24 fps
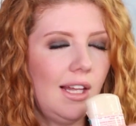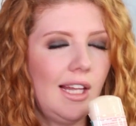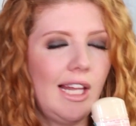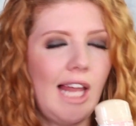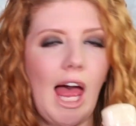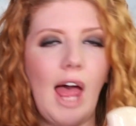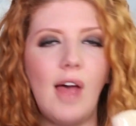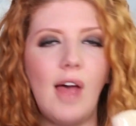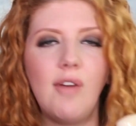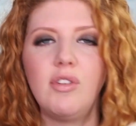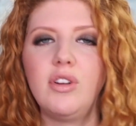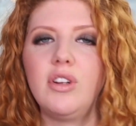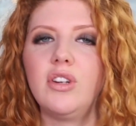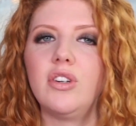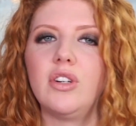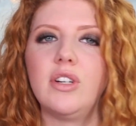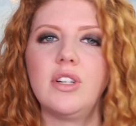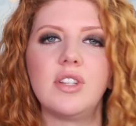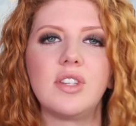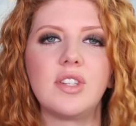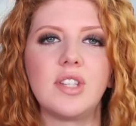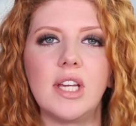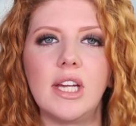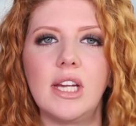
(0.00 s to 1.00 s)
Lavender
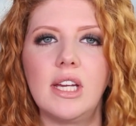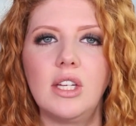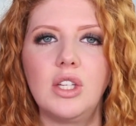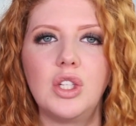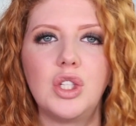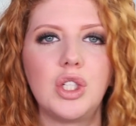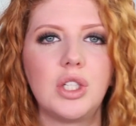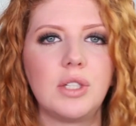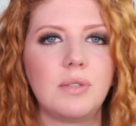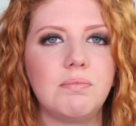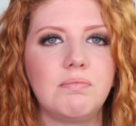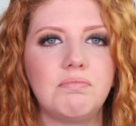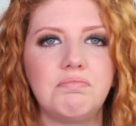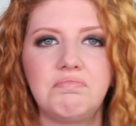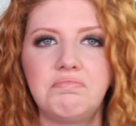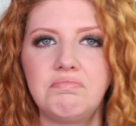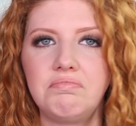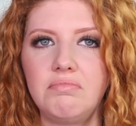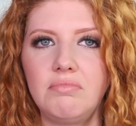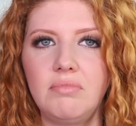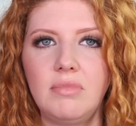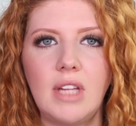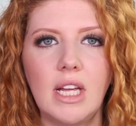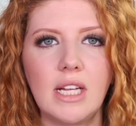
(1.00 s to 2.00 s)
and sage.
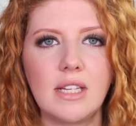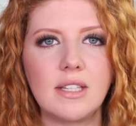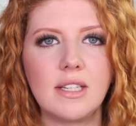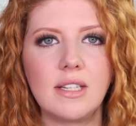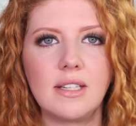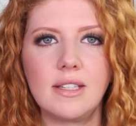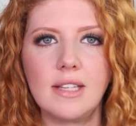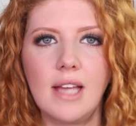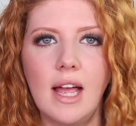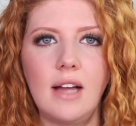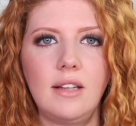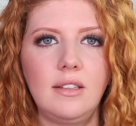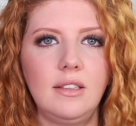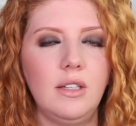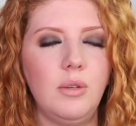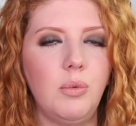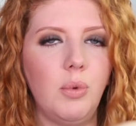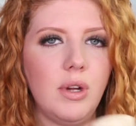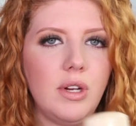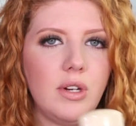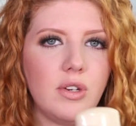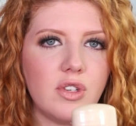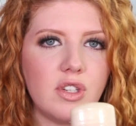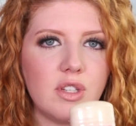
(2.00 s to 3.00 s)
That's exactly
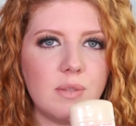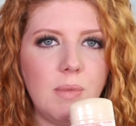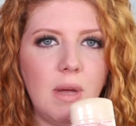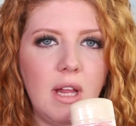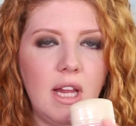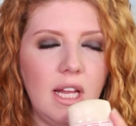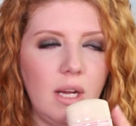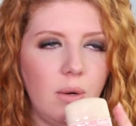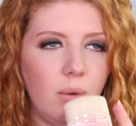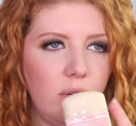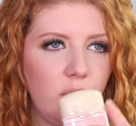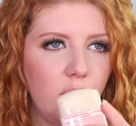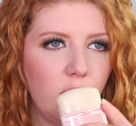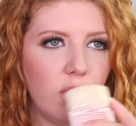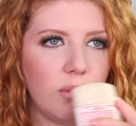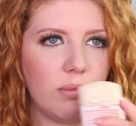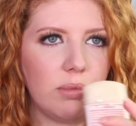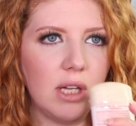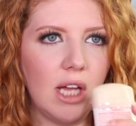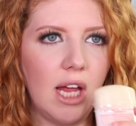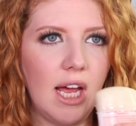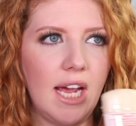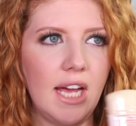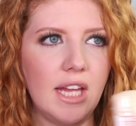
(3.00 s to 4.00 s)
what you're smelling when you
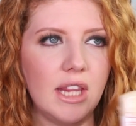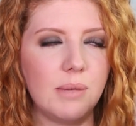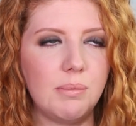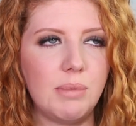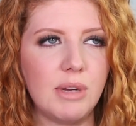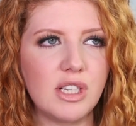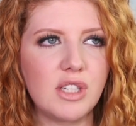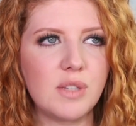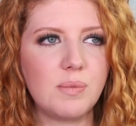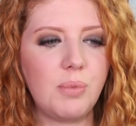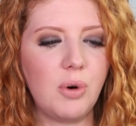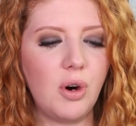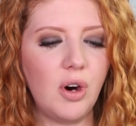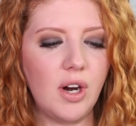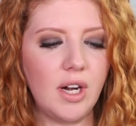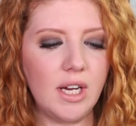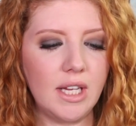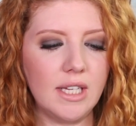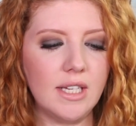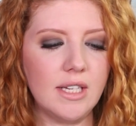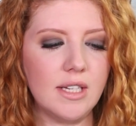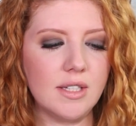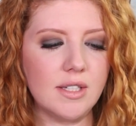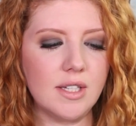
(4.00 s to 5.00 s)
apply it. The best
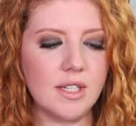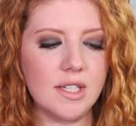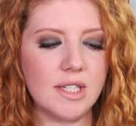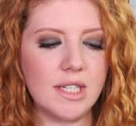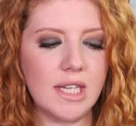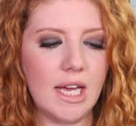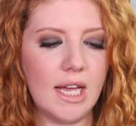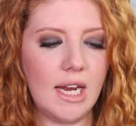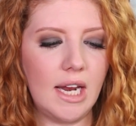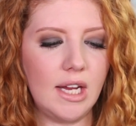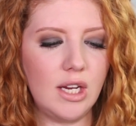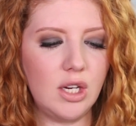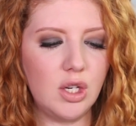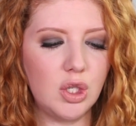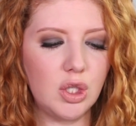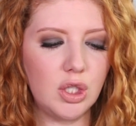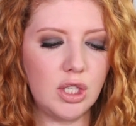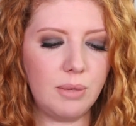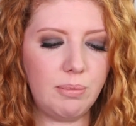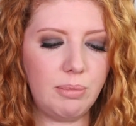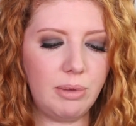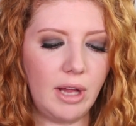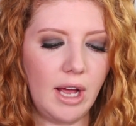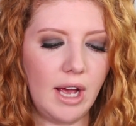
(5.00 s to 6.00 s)
part is that I
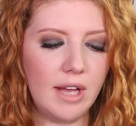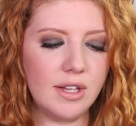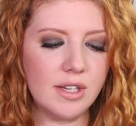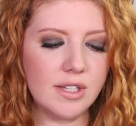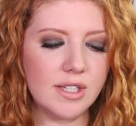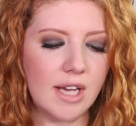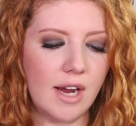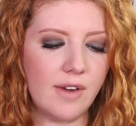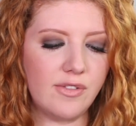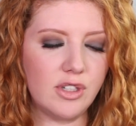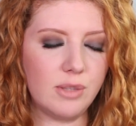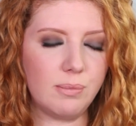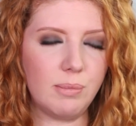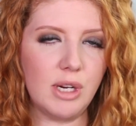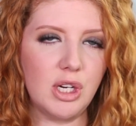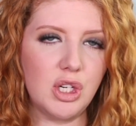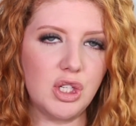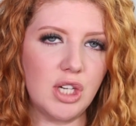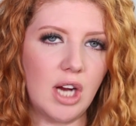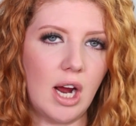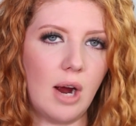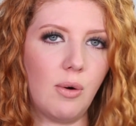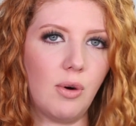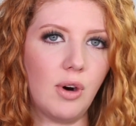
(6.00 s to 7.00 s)
usually apply this after my
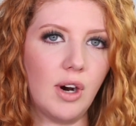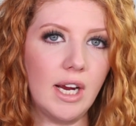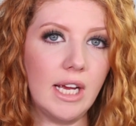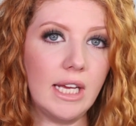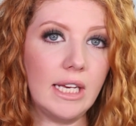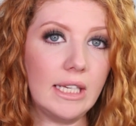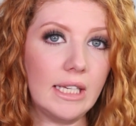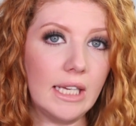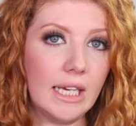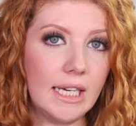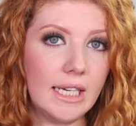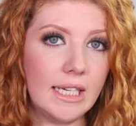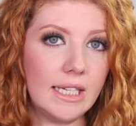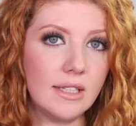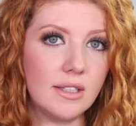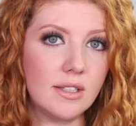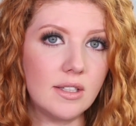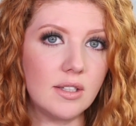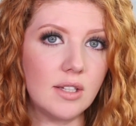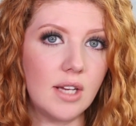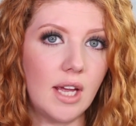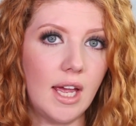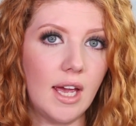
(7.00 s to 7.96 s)
shower at night,